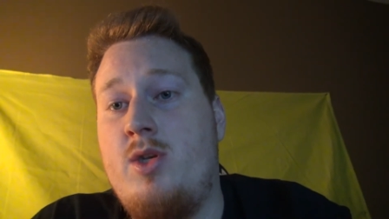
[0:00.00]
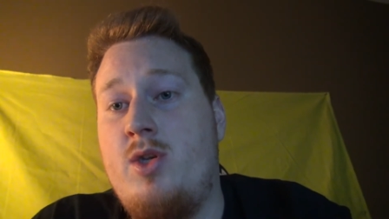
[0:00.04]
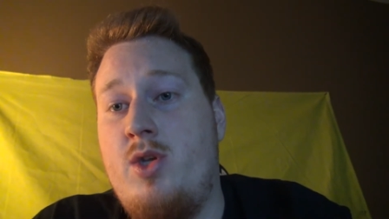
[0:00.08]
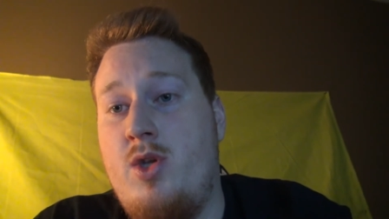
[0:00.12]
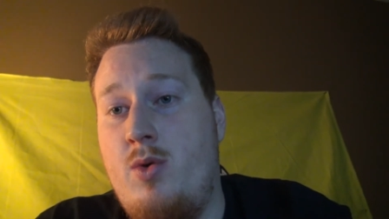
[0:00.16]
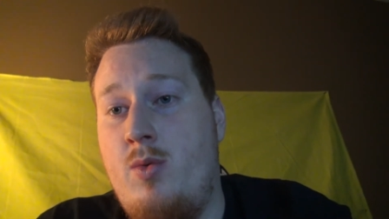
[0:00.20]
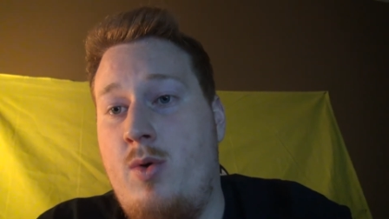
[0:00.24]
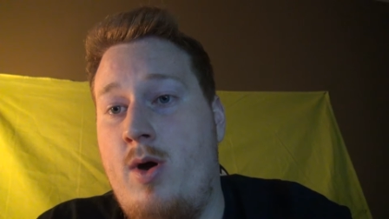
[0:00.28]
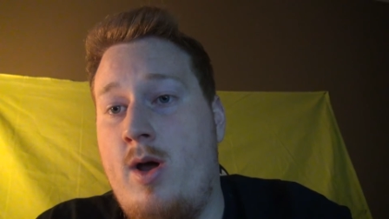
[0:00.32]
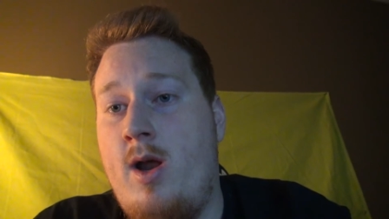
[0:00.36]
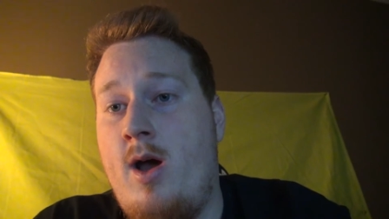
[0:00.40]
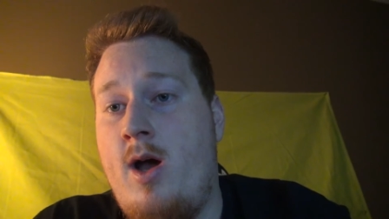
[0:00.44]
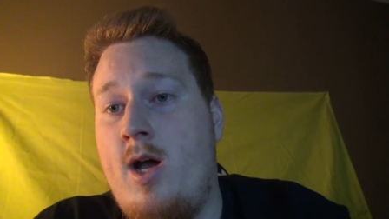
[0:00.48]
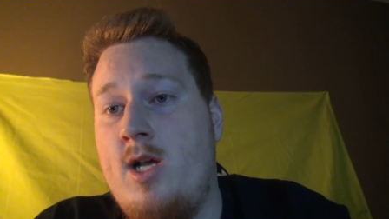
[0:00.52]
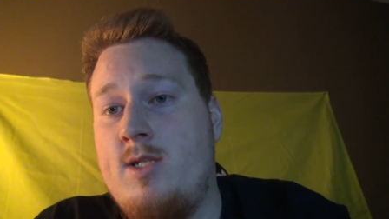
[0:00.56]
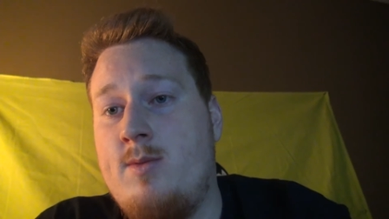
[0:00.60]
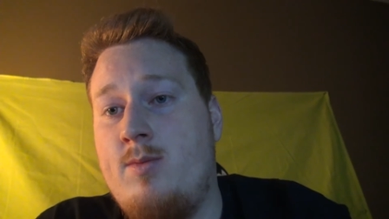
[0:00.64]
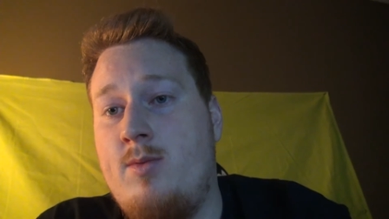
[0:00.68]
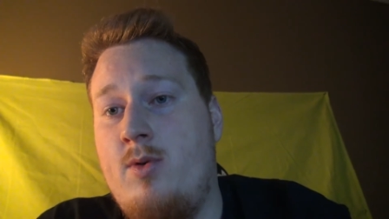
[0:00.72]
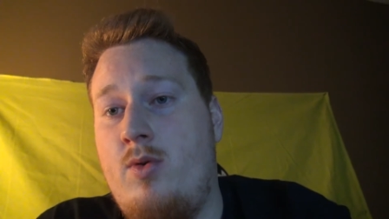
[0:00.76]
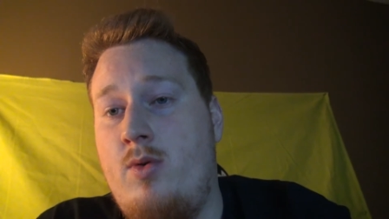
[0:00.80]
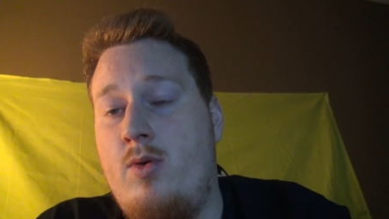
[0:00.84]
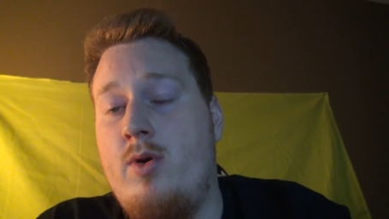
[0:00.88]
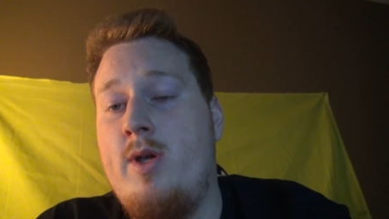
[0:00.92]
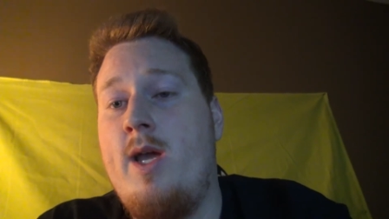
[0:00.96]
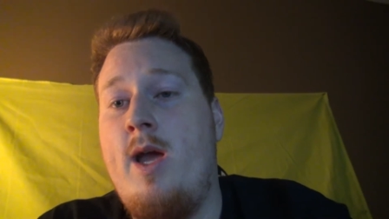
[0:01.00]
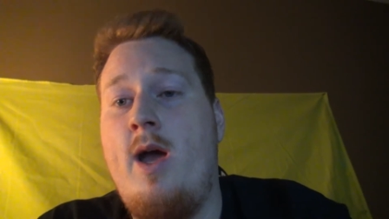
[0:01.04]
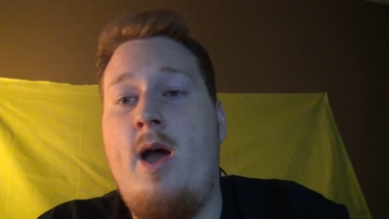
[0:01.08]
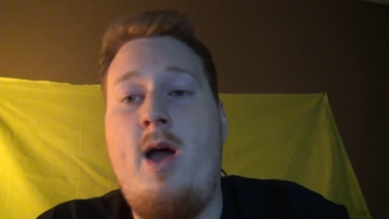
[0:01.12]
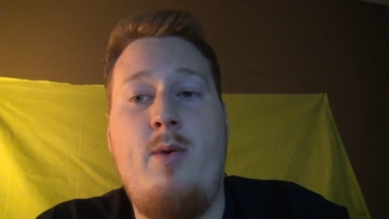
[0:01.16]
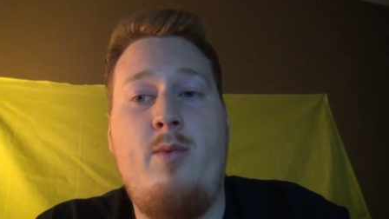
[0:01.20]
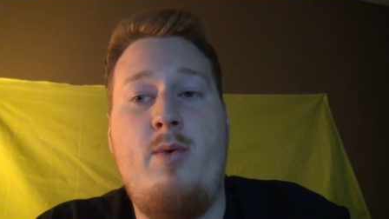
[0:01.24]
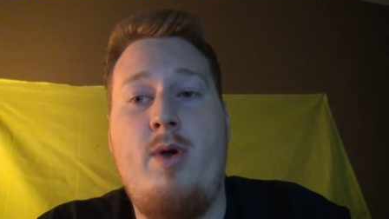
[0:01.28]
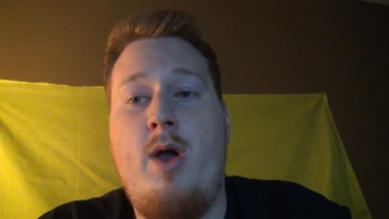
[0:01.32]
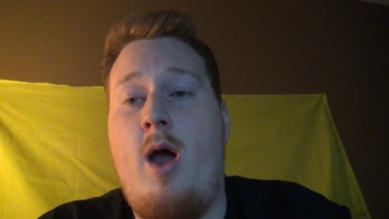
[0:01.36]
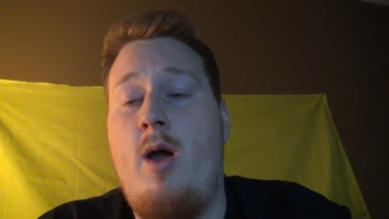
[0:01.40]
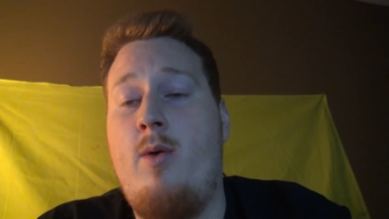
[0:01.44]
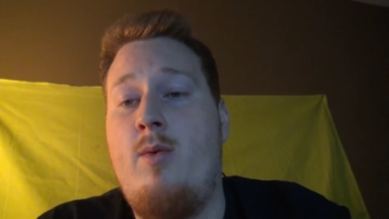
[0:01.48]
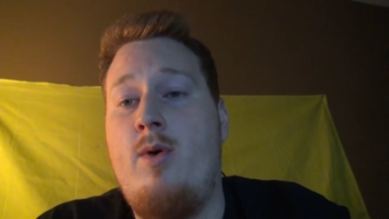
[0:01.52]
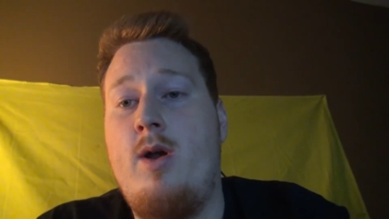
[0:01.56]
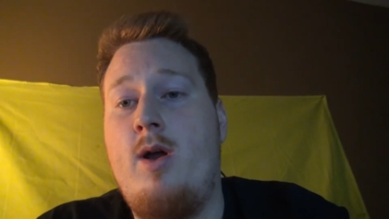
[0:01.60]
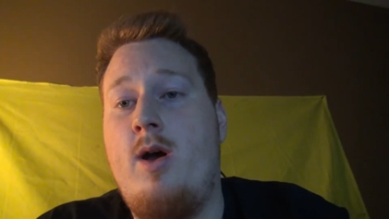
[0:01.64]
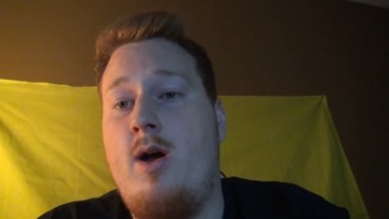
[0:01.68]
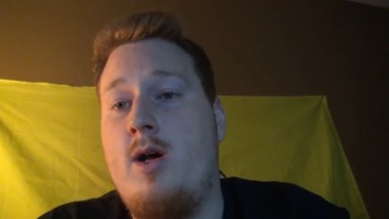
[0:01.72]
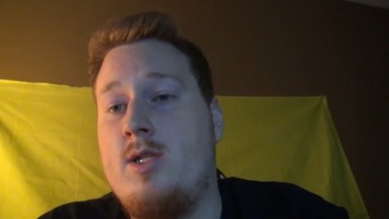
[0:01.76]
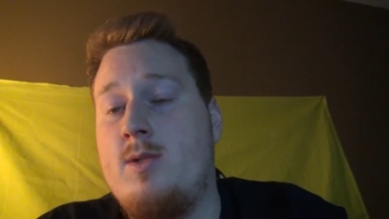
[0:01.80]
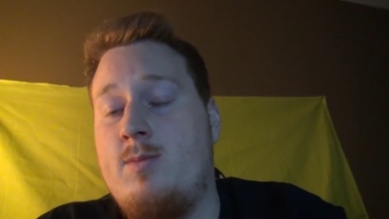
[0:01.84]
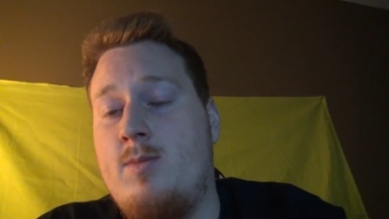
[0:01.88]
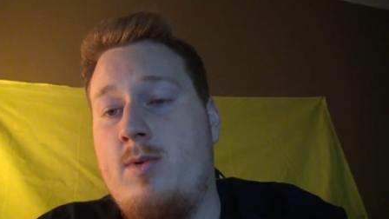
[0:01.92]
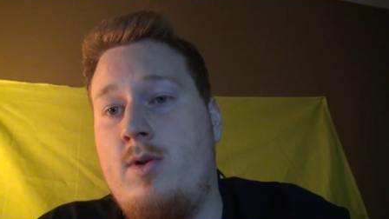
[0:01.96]
do you want a hospital? Well, yeah, I want a
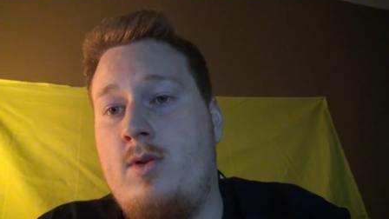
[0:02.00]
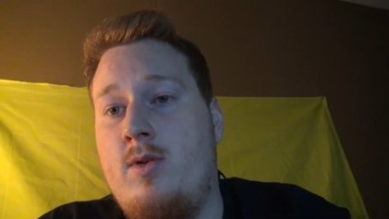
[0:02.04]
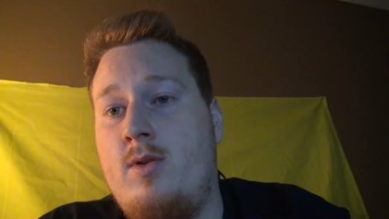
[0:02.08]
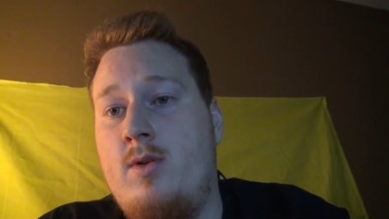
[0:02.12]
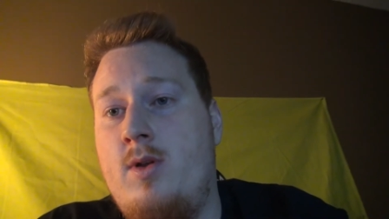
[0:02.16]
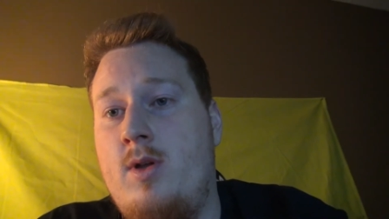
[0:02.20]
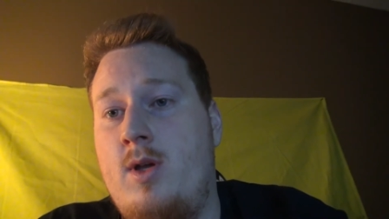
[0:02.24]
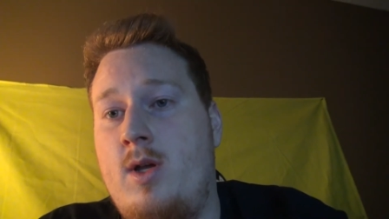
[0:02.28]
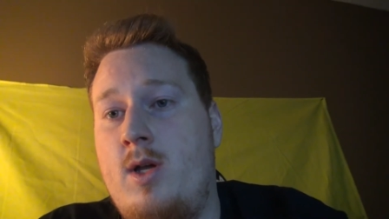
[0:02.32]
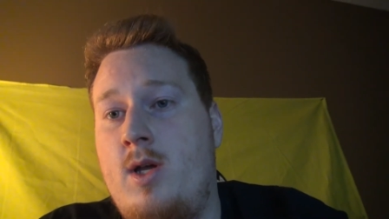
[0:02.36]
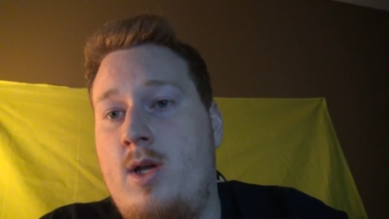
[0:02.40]
hospital.